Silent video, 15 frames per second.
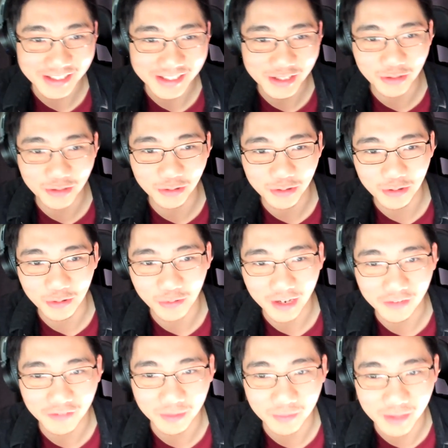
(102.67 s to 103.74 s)
I stole you away
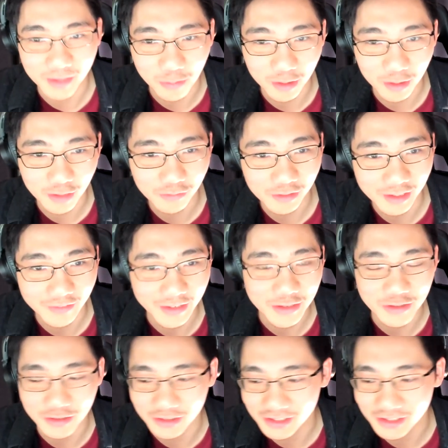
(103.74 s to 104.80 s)
from the wonderful
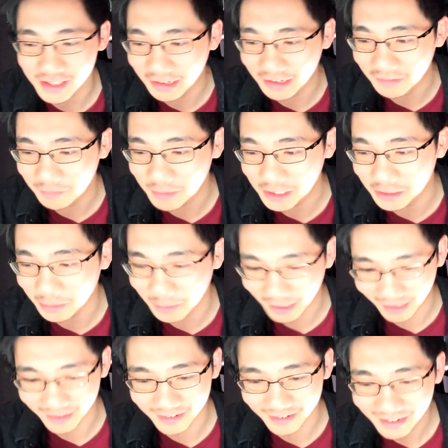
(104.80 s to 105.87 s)
adventures of Peter
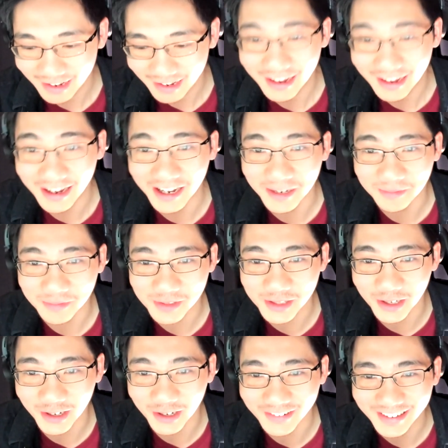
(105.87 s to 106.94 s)
Pan. Um,
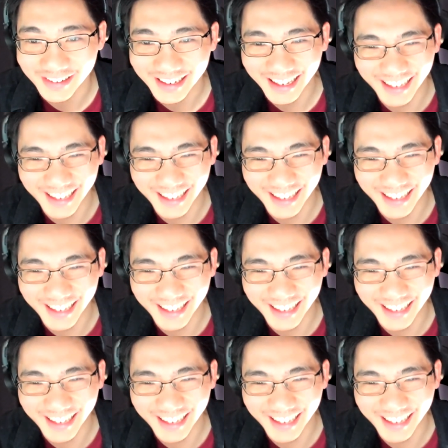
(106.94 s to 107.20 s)
so,